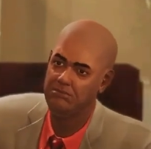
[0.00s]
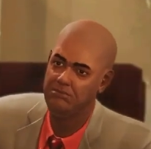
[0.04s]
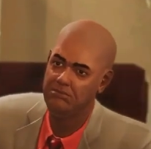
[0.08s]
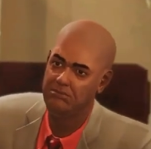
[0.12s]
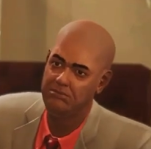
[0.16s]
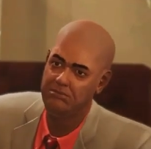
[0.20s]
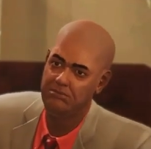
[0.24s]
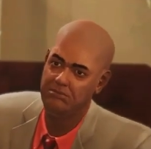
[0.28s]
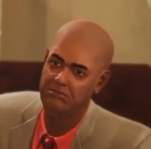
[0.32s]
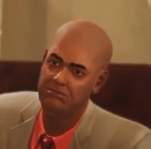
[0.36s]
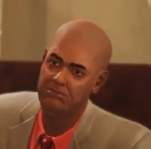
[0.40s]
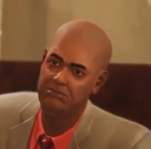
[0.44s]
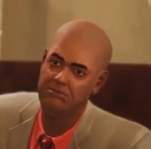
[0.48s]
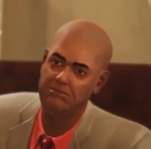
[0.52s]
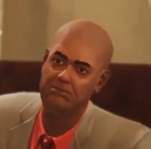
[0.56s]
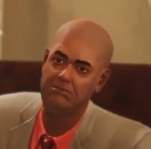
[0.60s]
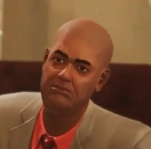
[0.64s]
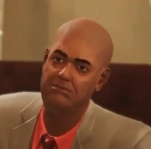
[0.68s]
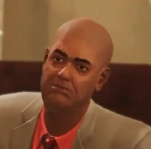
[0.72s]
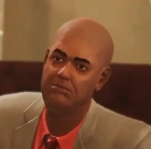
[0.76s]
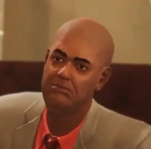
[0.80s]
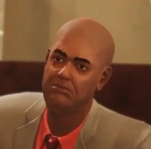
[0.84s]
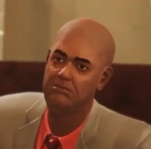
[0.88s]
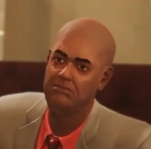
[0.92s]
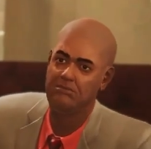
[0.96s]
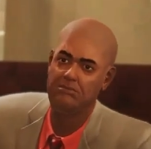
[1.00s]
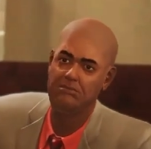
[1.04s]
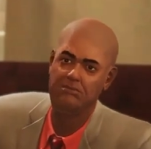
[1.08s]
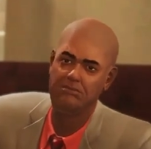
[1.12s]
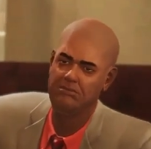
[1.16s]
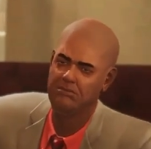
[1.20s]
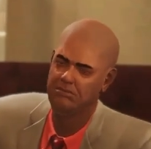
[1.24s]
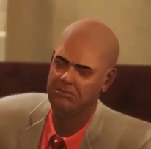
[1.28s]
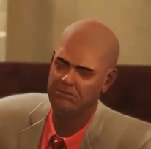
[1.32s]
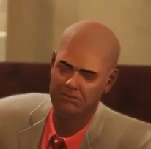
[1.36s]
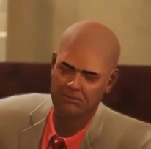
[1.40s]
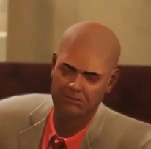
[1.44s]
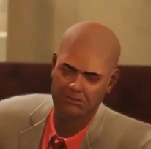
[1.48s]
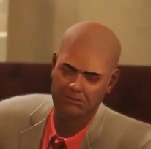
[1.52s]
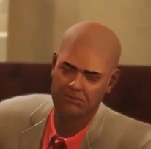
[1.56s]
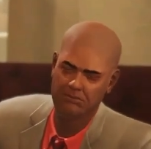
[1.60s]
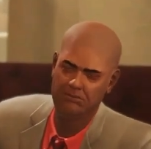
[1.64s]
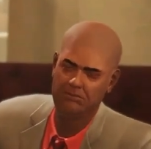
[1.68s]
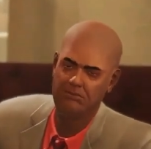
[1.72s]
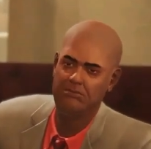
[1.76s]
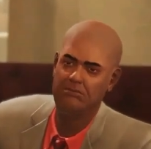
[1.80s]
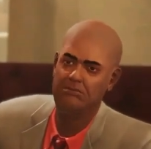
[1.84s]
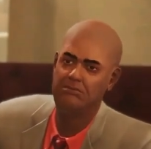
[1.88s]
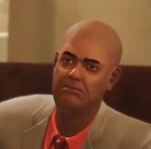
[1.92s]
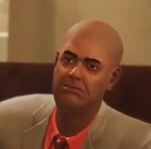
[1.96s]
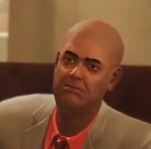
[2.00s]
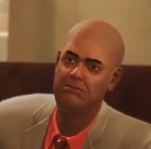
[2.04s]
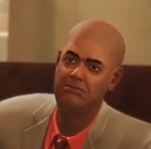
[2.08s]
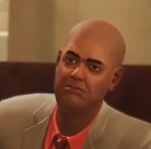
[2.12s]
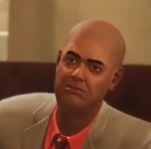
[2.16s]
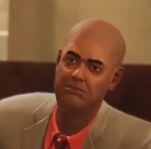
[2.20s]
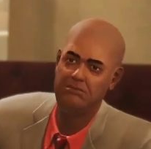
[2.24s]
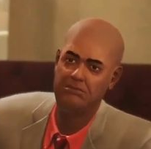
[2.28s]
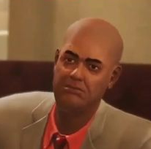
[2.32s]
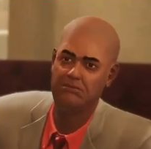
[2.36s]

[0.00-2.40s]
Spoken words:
Nothing is said.